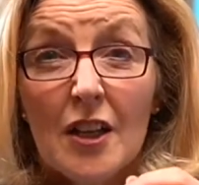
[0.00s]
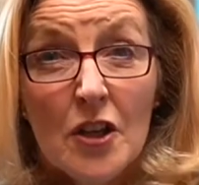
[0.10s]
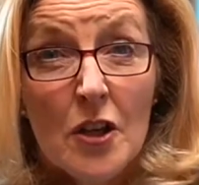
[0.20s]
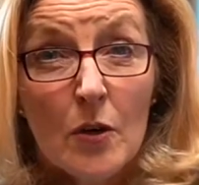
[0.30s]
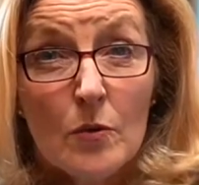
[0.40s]

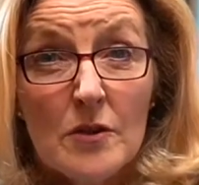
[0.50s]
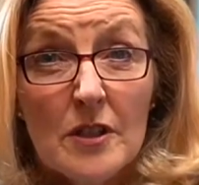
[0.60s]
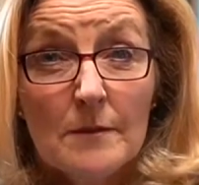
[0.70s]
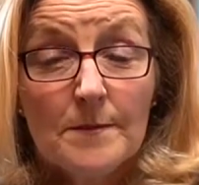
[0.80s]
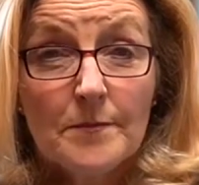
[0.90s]

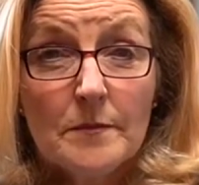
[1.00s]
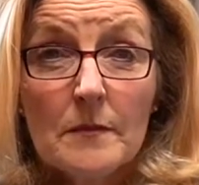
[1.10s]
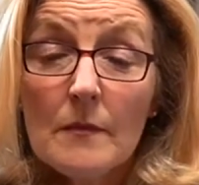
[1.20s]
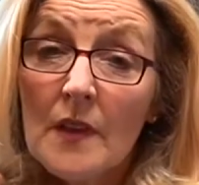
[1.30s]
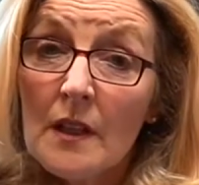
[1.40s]
note.
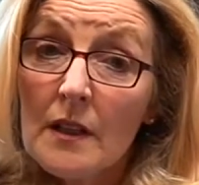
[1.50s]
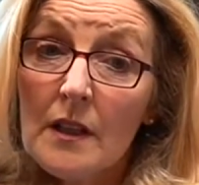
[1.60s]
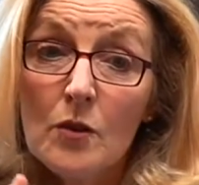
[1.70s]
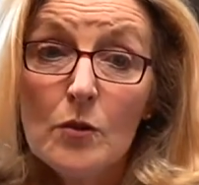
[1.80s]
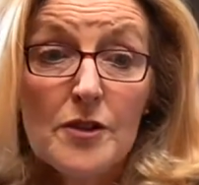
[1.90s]
It
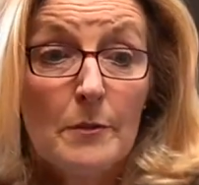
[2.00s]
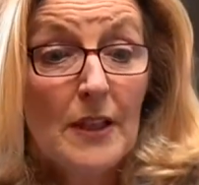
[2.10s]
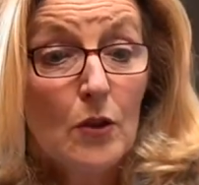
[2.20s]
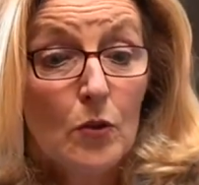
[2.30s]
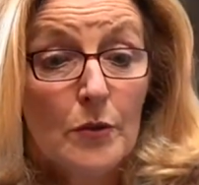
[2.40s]
can also be
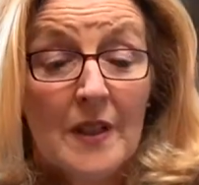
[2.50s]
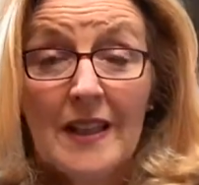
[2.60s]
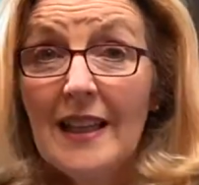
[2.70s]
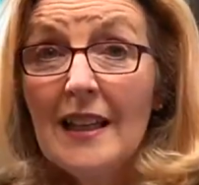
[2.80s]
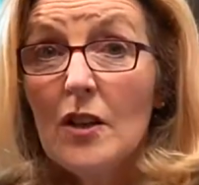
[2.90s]
called the
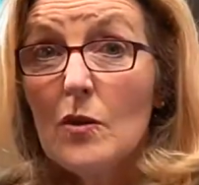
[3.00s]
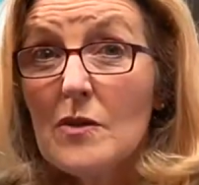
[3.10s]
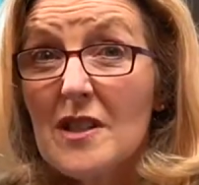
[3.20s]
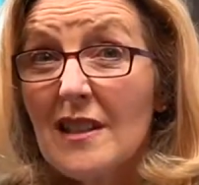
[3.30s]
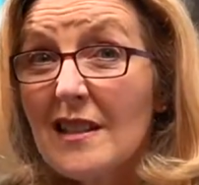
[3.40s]

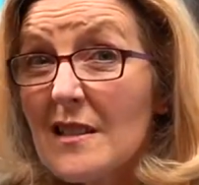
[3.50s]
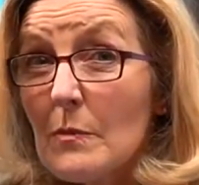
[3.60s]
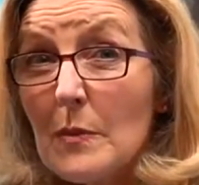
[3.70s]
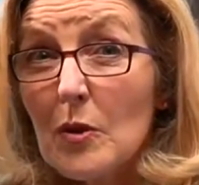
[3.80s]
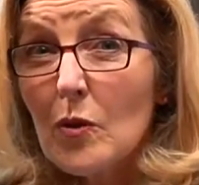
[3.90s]
keynote. Some
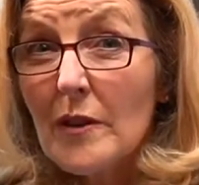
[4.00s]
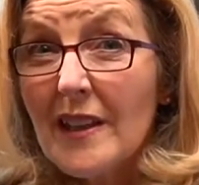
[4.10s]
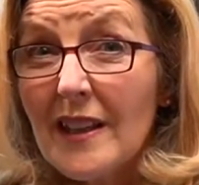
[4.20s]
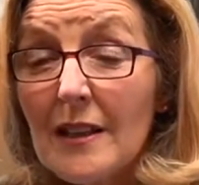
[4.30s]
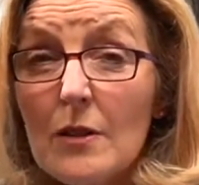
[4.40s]
people call it the
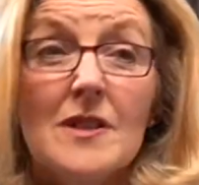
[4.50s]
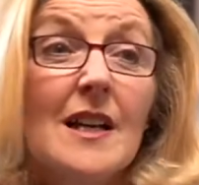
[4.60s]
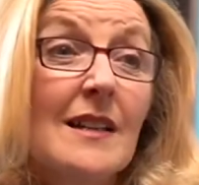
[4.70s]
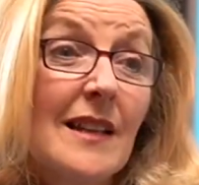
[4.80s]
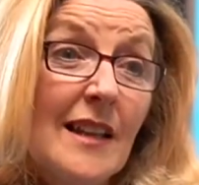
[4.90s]
keynote,
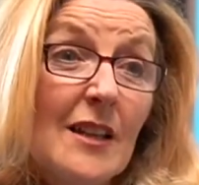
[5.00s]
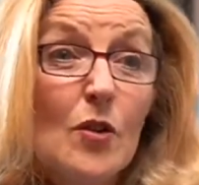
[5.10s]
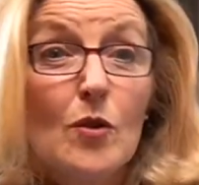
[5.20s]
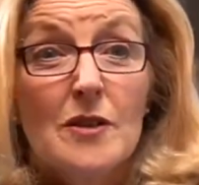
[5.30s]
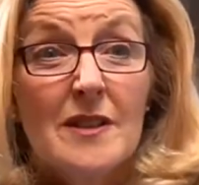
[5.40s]
the key
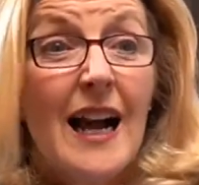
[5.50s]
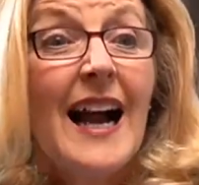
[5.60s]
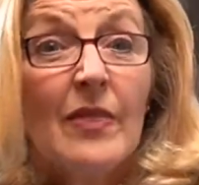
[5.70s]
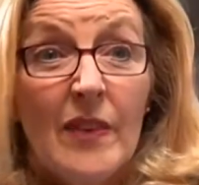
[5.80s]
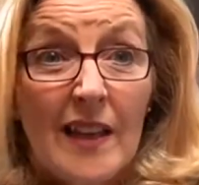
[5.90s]
chord
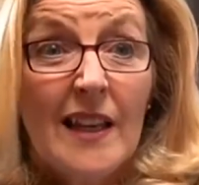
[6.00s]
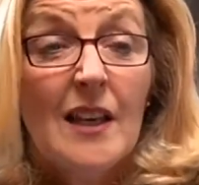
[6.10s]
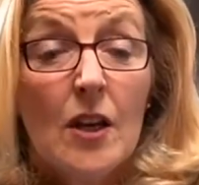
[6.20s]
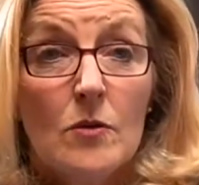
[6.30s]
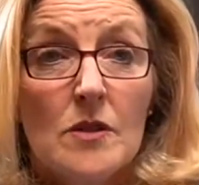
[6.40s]
and the
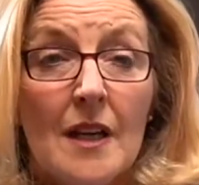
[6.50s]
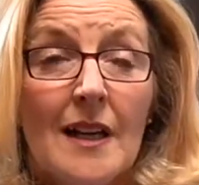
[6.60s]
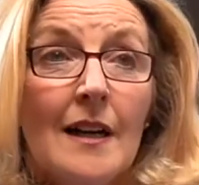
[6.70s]
keynote.